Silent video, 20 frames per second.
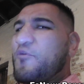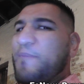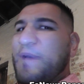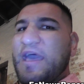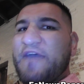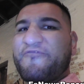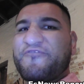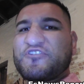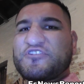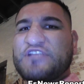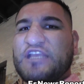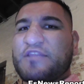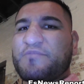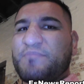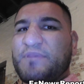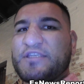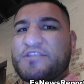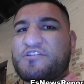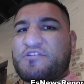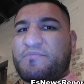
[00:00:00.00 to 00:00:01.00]
feel bad for Seth
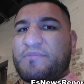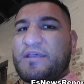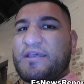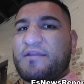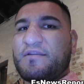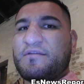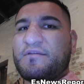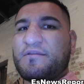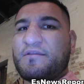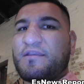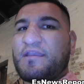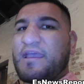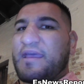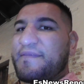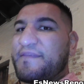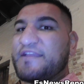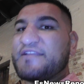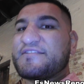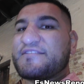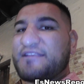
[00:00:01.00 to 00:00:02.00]
Mitchell, man.
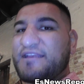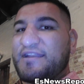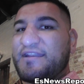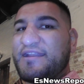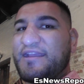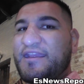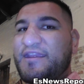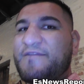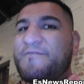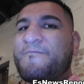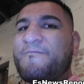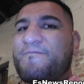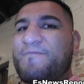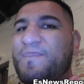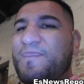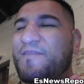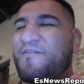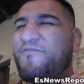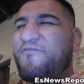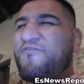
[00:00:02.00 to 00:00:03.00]
And then Sunday,
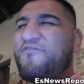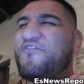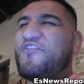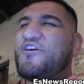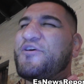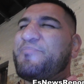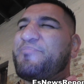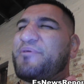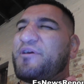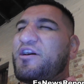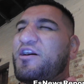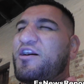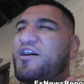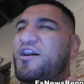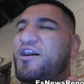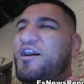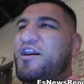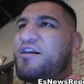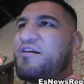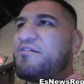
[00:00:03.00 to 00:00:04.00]

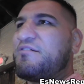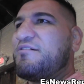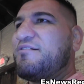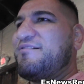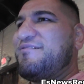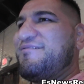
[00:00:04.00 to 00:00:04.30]
football.